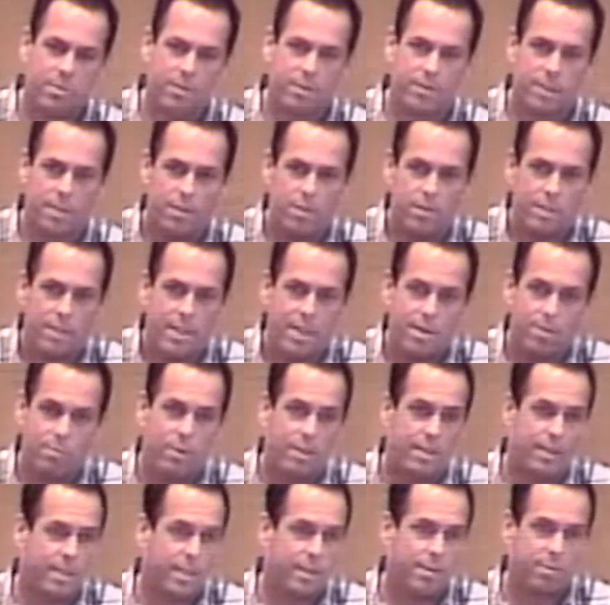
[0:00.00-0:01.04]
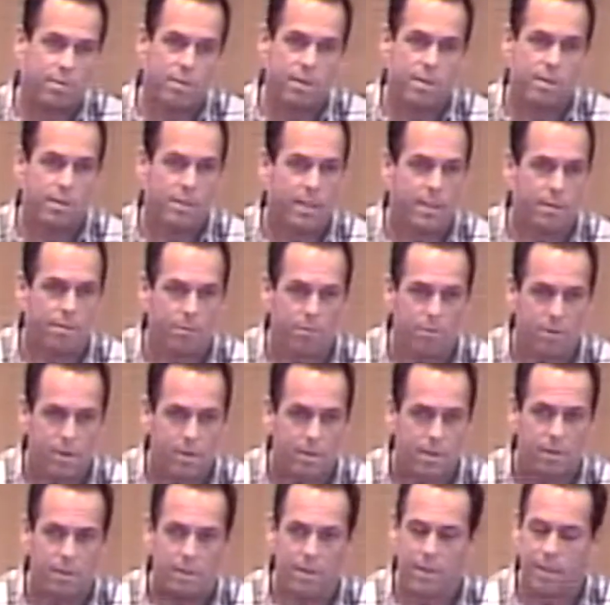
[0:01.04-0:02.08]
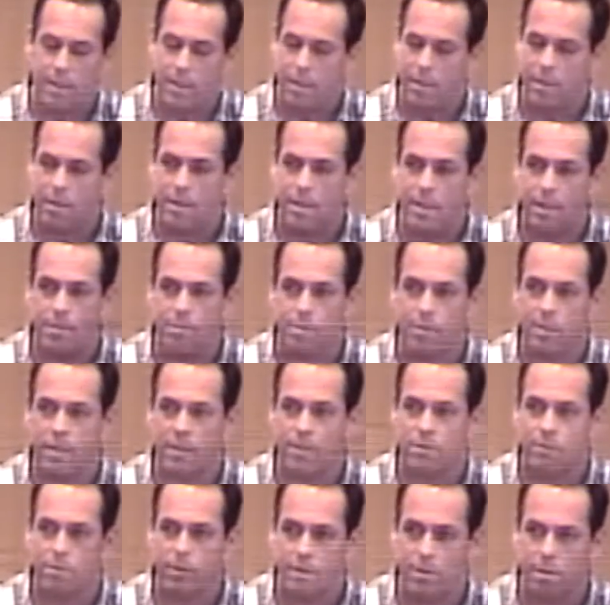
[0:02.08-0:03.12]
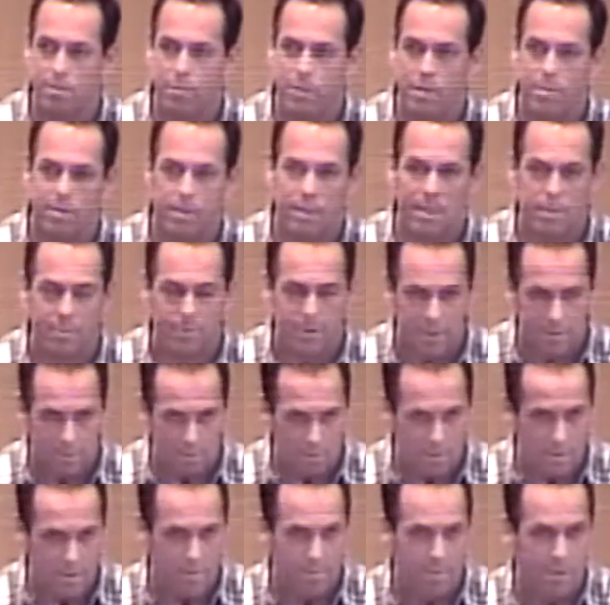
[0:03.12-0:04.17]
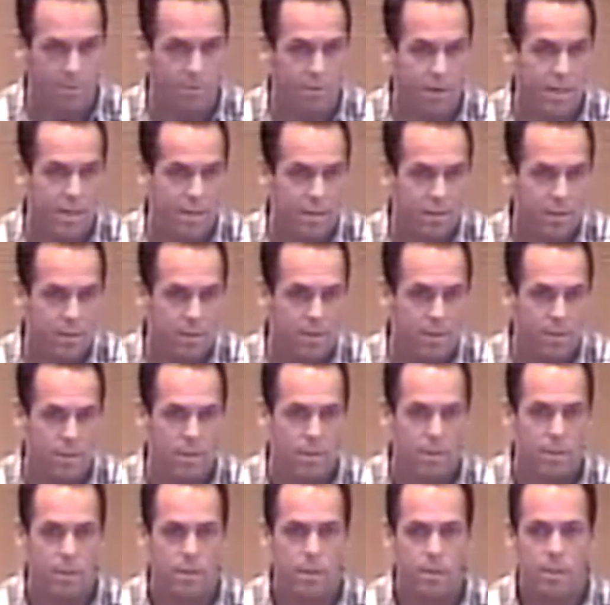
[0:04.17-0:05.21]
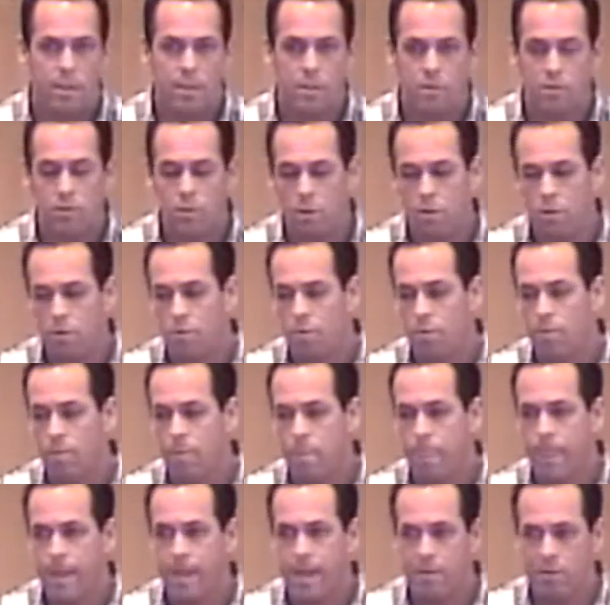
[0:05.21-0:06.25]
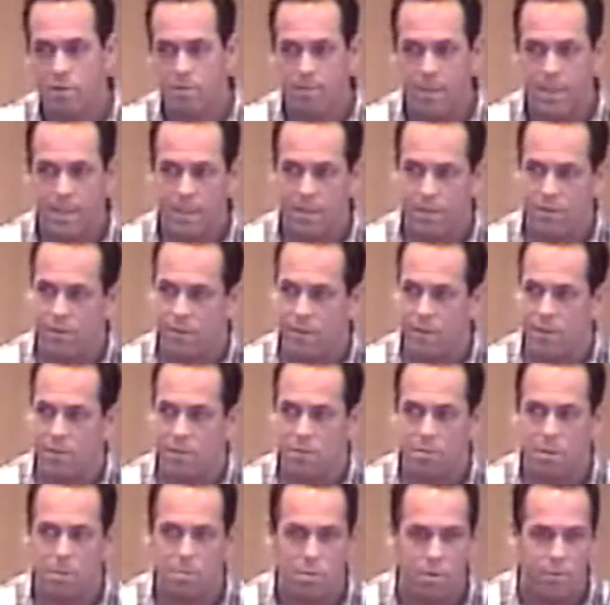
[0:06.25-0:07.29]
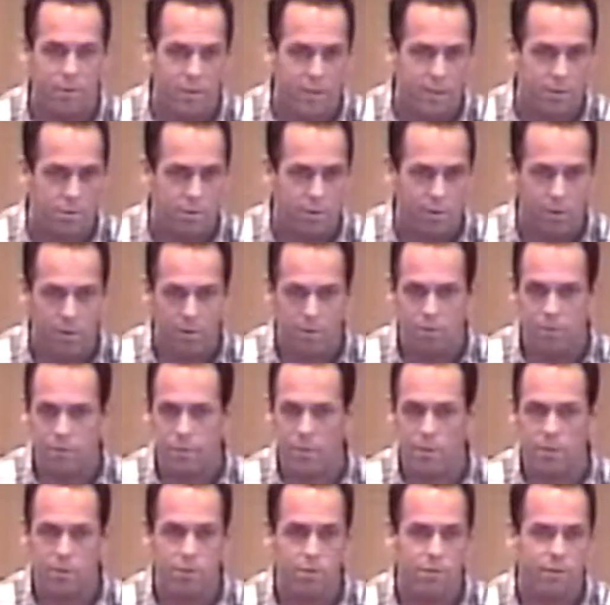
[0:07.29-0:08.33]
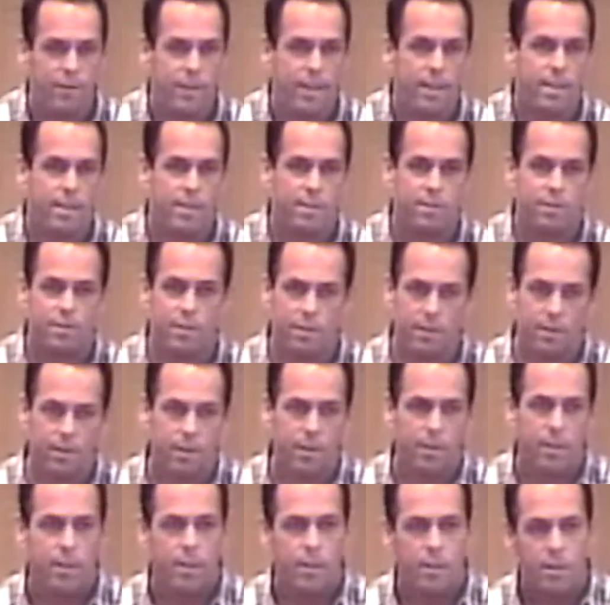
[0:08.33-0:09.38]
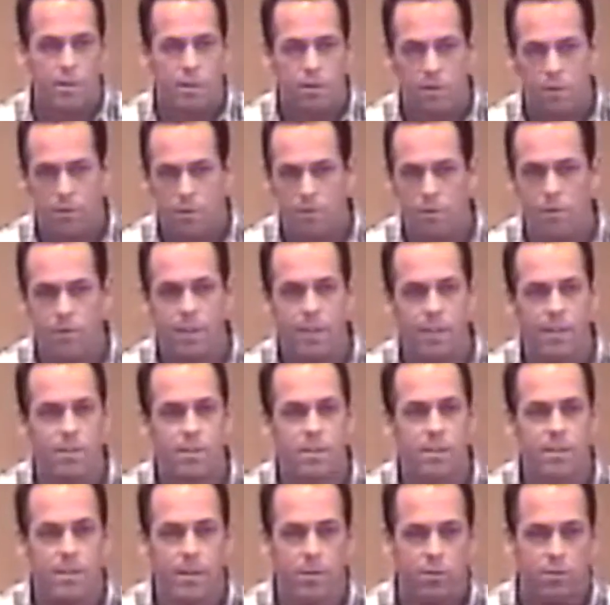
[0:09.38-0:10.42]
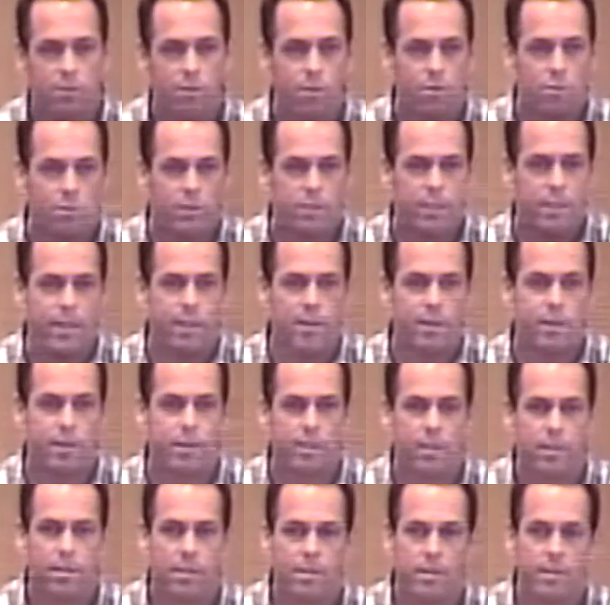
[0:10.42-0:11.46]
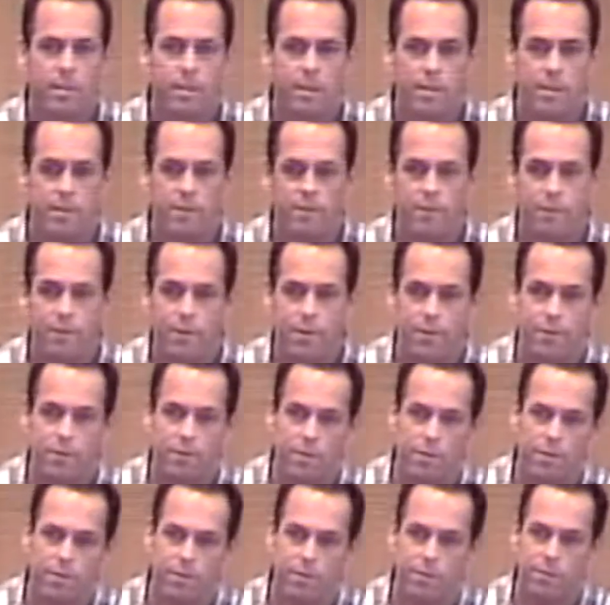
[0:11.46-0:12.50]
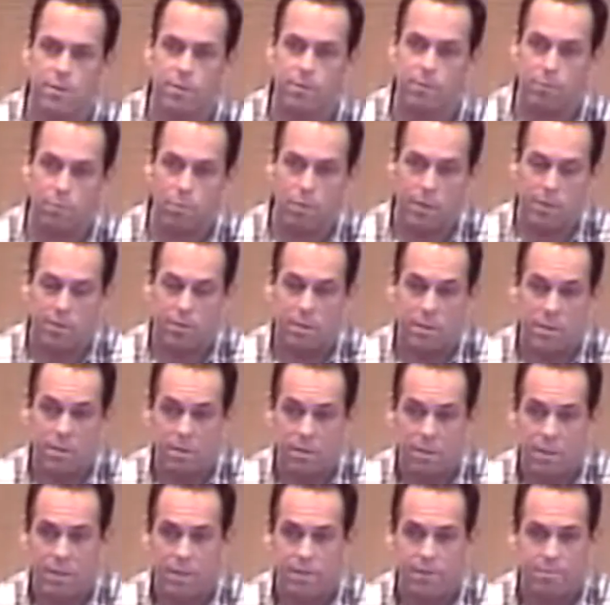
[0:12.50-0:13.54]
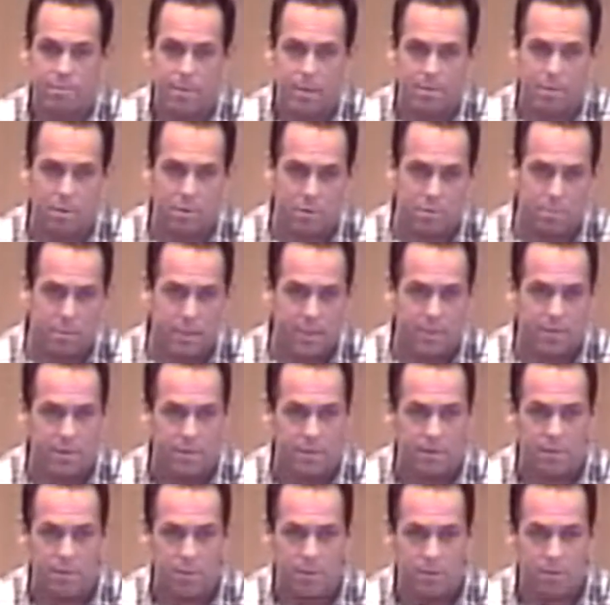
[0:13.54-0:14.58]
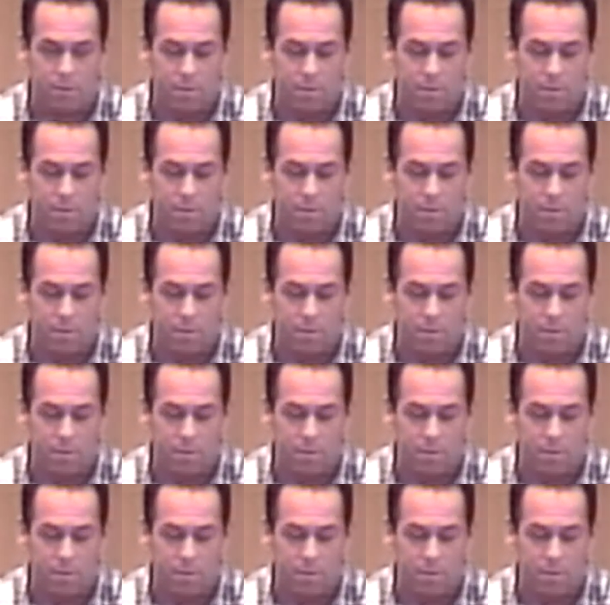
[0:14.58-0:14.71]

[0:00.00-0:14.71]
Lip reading: is that you can't rent anywhere. Hardly any rental apartment complex will let me rent. And so I was making decisions about moving in with a girlfriend too fast, or doing things because I was so scared and fearful of where I was going to live, my most basic, need,